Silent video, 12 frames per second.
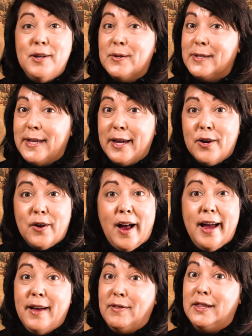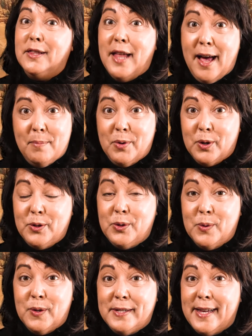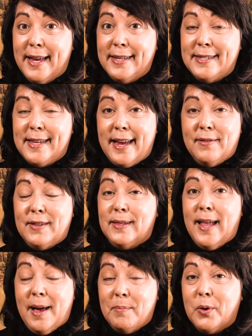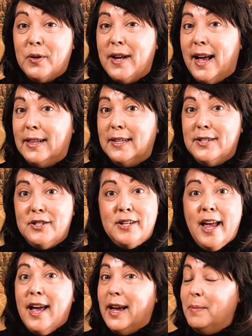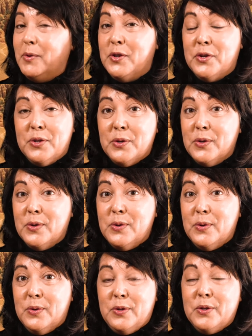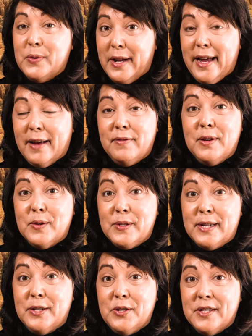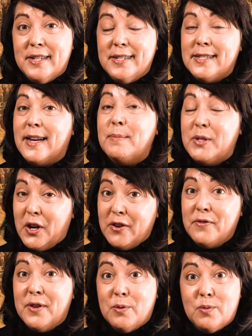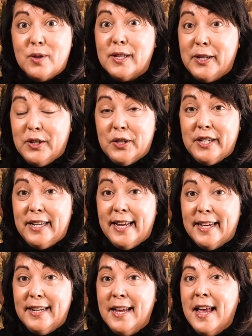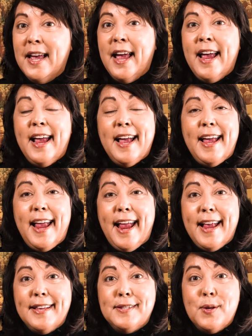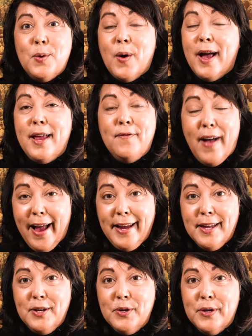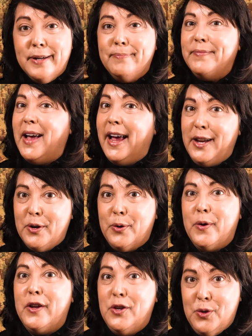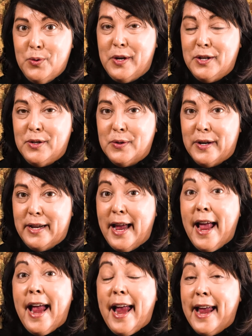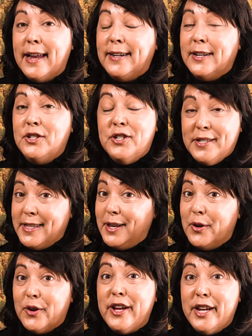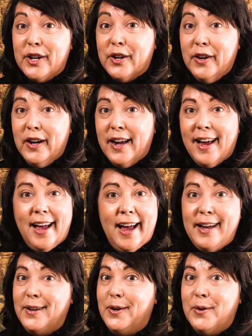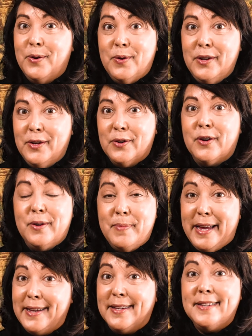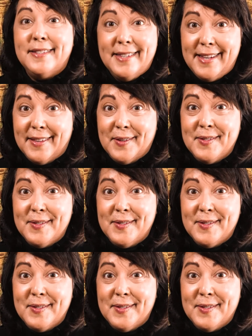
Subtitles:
years later, I have a lot more tool sets, I have a lot more knowledge. I'm 2.5 years into this, and I'm starting to feel really good again. So if I can do it, I know you can do it. And just that you're here, I know you're going to make it to the other